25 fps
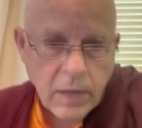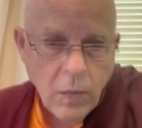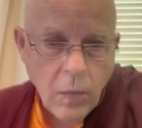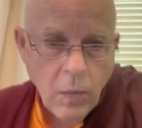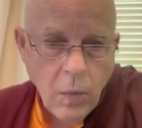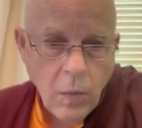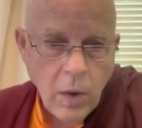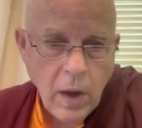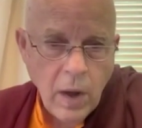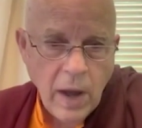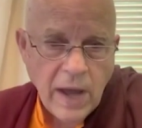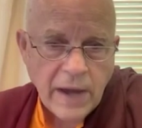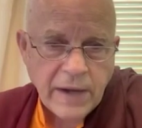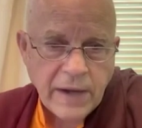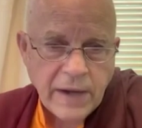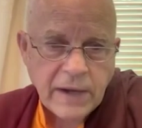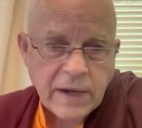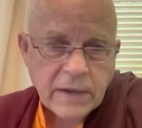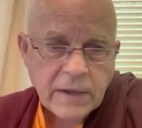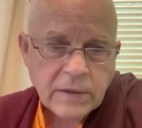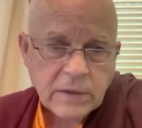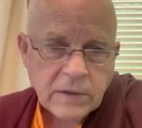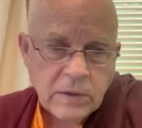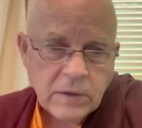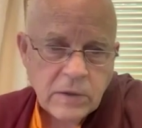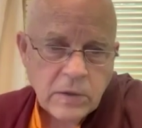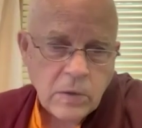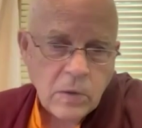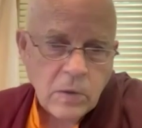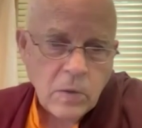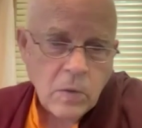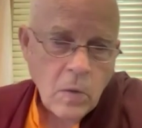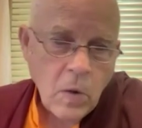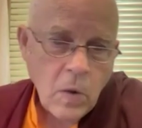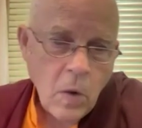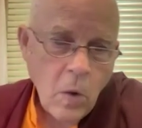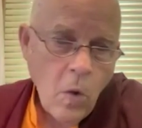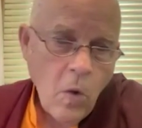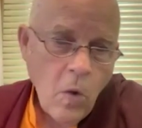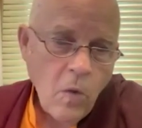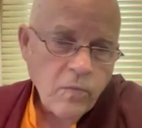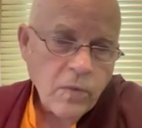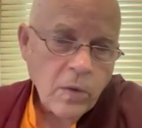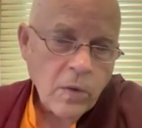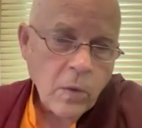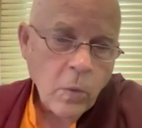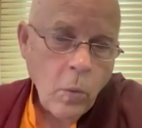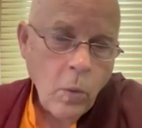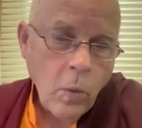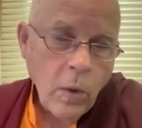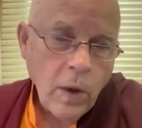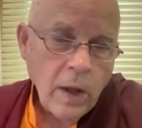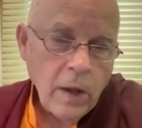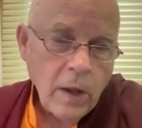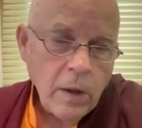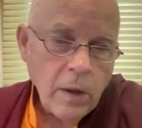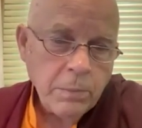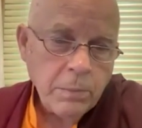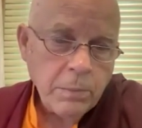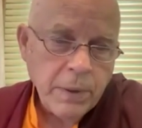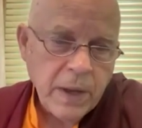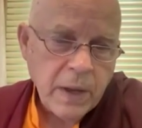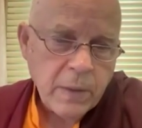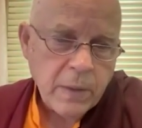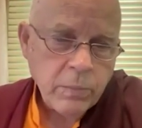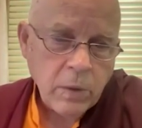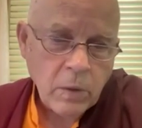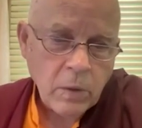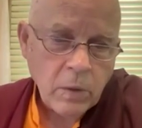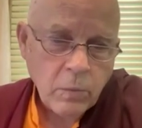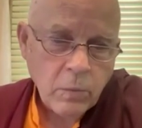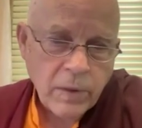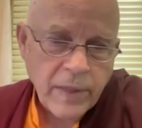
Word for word: wanting to overwhelm people